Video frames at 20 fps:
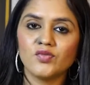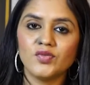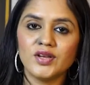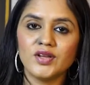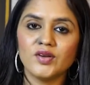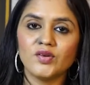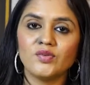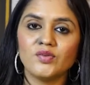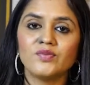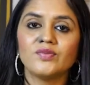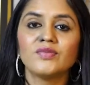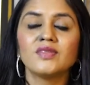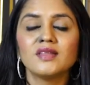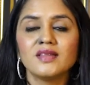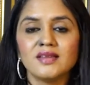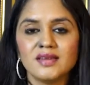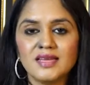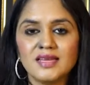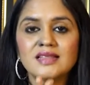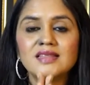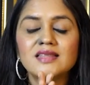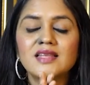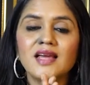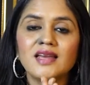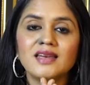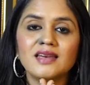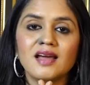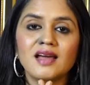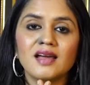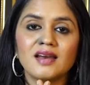video. Till
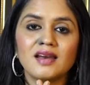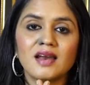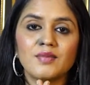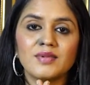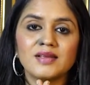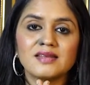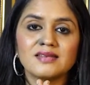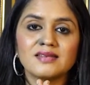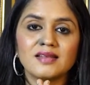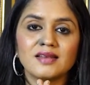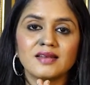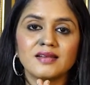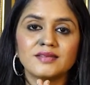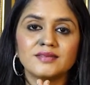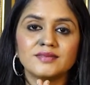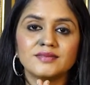then, namaste.